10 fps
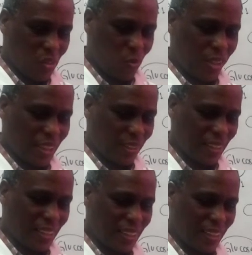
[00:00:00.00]
which I
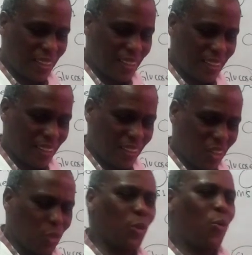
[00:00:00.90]
think,
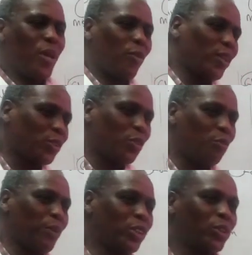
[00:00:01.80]
though we are going to
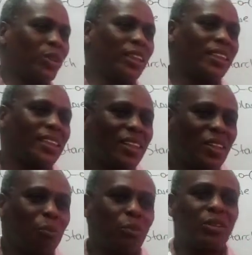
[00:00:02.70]
mention it
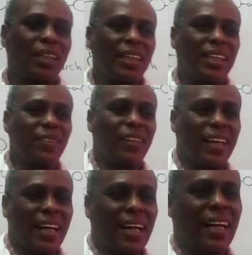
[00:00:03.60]
mostly in the
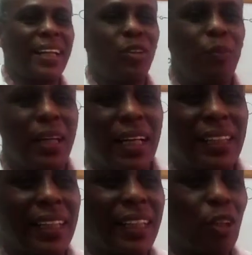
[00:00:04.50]
aerobic and
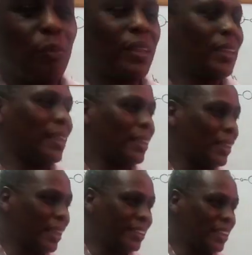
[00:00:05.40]
anaerobic
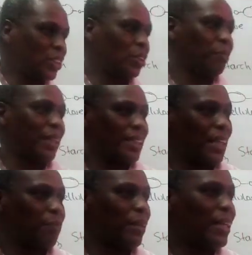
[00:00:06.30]
digestion, but
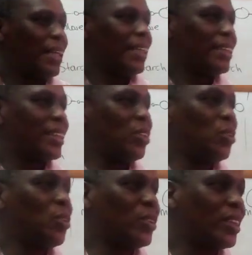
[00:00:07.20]

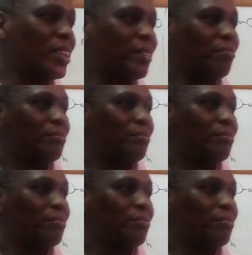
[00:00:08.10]
cellulose